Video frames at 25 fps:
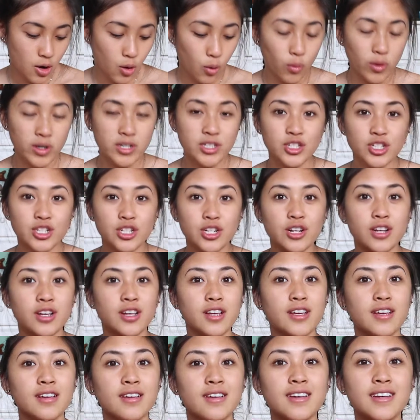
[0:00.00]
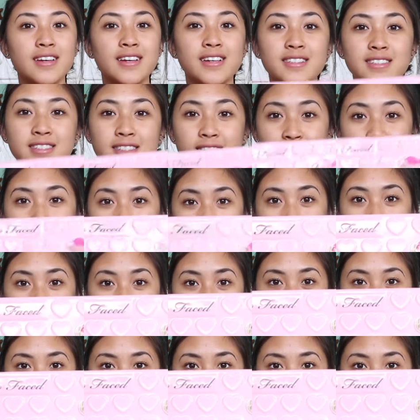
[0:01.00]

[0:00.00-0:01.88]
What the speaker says: which is this one